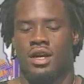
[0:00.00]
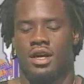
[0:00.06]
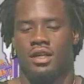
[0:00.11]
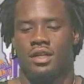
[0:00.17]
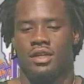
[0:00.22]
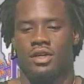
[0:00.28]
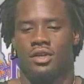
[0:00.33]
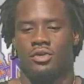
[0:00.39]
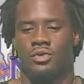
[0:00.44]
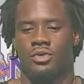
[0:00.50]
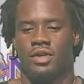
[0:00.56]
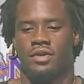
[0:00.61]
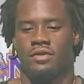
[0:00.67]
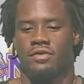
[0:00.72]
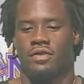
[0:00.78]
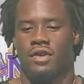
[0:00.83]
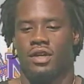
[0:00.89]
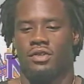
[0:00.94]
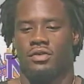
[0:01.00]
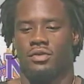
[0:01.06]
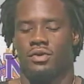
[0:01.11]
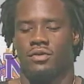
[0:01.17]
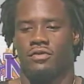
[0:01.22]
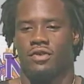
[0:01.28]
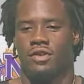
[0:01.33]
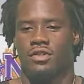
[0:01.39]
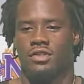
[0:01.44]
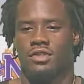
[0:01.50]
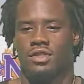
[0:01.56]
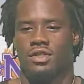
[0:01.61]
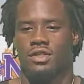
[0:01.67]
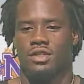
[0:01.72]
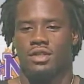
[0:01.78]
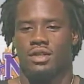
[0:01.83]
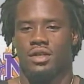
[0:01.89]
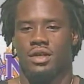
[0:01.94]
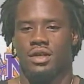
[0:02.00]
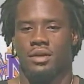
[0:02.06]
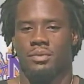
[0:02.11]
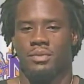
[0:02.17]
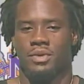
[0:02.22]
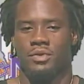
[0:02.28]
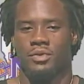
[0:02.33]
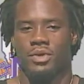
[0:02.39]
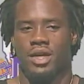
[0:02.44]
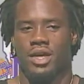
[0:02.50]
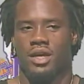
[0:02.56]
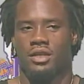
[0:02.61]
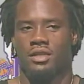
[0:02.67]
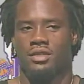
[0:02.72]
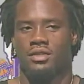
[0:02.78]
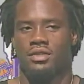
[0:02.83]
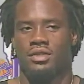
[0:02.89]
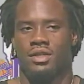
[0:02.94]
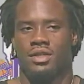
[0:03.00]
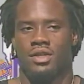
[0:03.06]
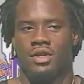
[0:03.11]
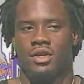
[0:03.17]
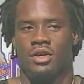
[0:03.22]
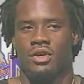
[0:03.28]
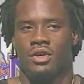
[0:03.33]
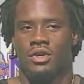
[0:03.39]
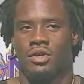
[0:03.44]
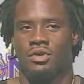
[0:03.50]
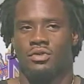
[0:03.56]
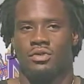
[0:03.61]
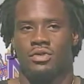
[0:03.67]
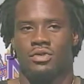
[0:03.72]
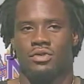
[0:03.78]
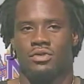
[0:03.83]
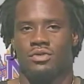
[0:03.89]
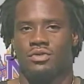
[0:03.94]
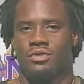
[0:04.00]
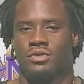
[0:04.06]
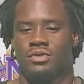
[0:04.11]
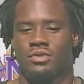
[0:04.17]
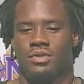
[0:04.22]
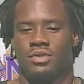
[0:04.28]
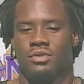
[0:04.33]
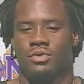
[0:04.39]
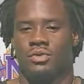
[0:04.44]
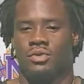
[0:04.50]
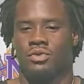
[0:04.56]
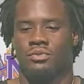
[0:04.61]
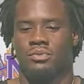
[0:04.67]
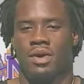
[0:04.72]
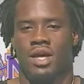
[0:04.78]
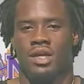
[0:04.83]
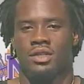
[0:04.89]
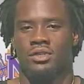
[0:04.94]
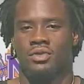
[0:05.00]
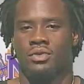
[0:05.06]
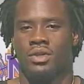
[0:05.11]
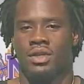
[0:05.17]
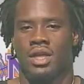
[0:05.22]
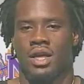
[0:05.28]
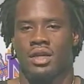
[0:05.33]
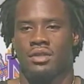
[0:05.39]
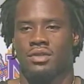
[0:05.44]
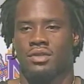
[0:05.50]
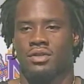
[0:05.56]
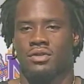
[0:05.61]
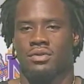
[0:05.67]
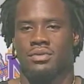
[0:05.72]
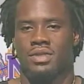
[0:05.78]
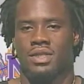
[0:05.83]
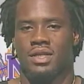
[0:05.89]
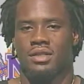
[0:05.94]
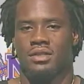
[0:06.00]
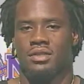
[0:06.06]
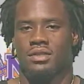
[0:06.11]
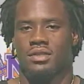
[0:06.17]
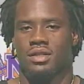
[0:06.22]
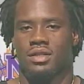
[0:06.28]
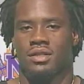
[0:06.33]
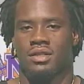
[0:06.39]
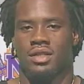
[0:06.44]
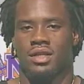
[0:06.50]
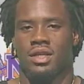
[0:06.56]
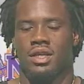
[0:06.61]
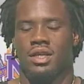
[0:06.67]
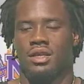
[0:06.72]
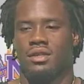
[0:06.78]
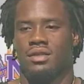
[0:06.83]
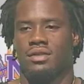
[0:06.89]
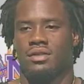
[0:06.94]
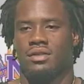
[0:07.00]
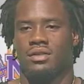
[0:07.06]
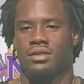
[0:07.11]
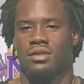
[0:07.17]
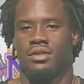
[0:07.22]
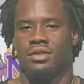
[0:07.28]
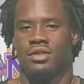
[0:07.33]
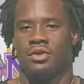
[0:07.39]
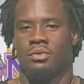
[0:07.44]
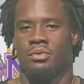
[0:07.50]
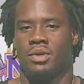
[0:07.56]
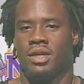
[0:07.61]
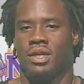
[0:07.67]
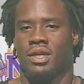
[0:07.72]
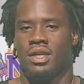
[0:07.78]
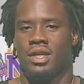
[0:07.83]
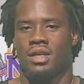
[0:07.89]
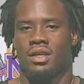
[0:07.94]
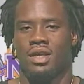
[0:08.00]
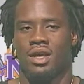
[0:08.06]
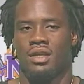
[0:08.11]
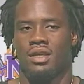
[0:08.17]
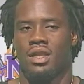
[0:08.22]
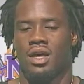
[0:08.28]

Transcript: I learned we could fight through adversity. I mean, we was battling through a lot of circumstances under the heat, you know, being in that hot